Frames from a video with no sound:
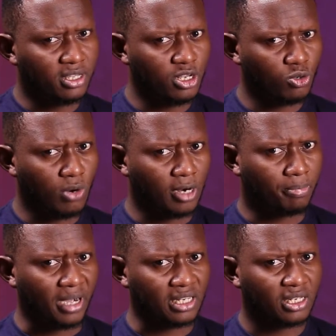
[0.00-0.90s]
this one
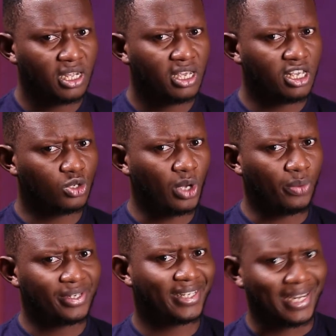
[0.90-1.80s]
part is where
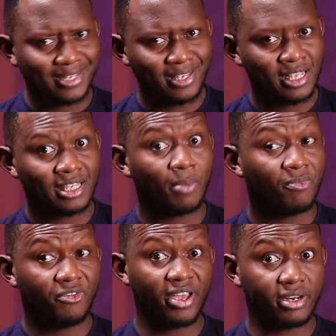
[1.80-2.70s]
we start seeing some
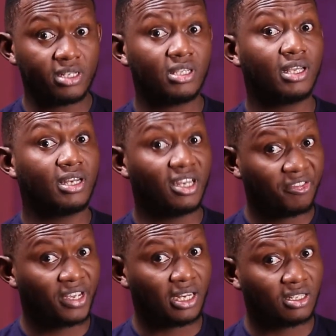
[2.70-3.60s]
very
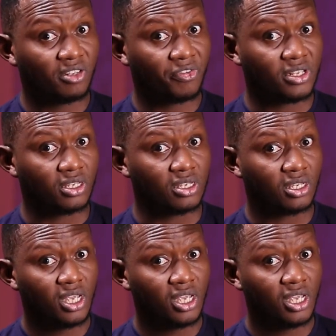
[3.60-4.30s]
significant differences.